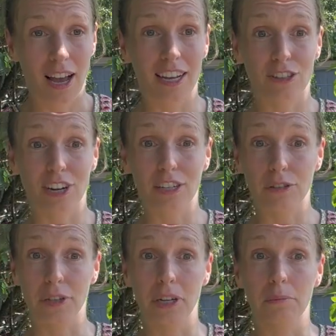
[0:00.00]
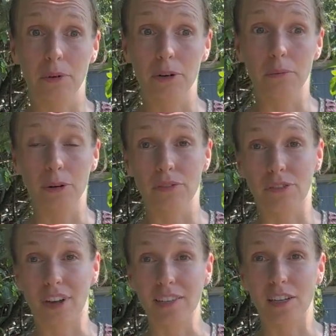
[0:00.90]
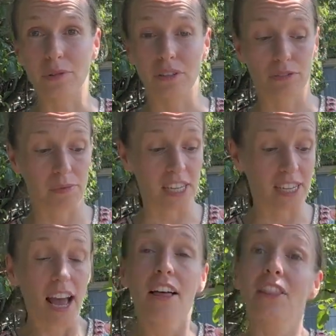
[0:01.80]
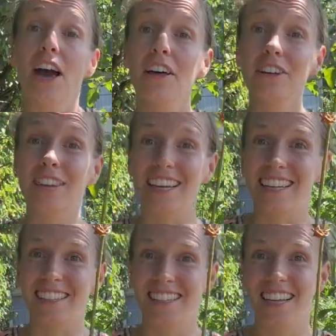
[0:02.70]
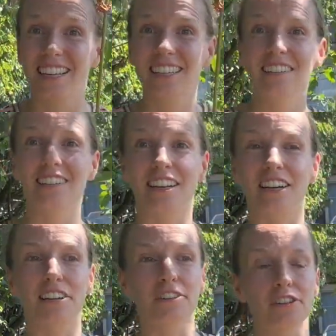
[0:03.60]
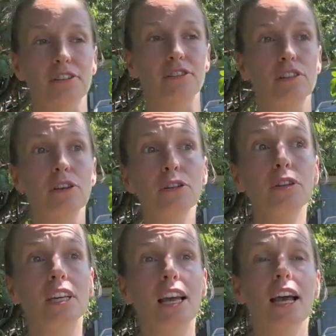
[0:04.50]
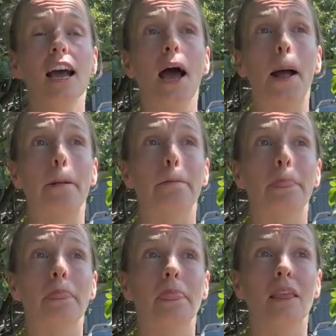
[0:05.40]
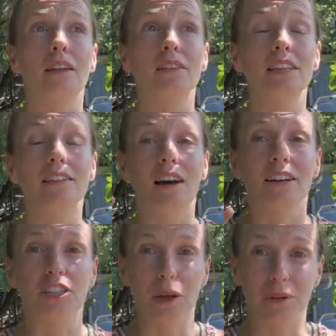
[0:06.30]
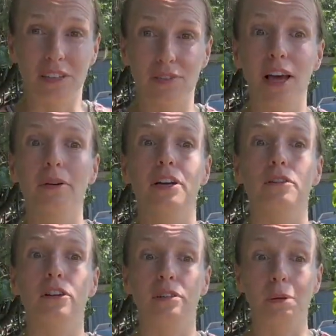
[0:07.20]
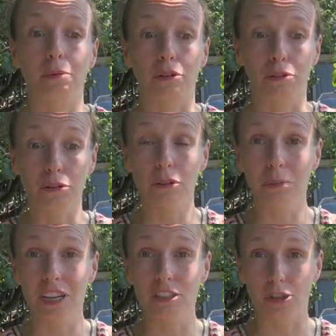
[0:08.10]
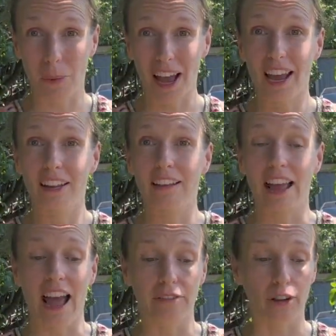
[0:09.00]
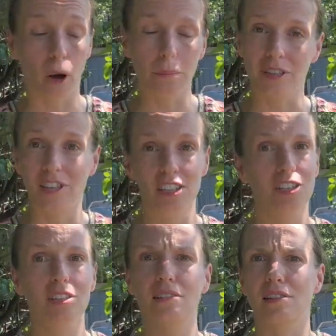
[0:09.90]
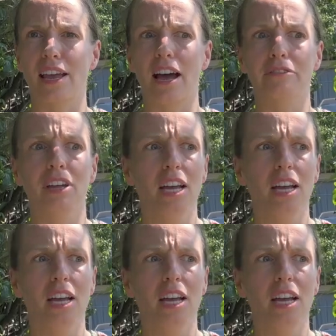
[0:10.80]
I try growing more and more of the fancier ones from seed. The other thing is, here's a cultural difference. Although these are a Japanese flower, lots of people grow them in Japan. They have competitions, they have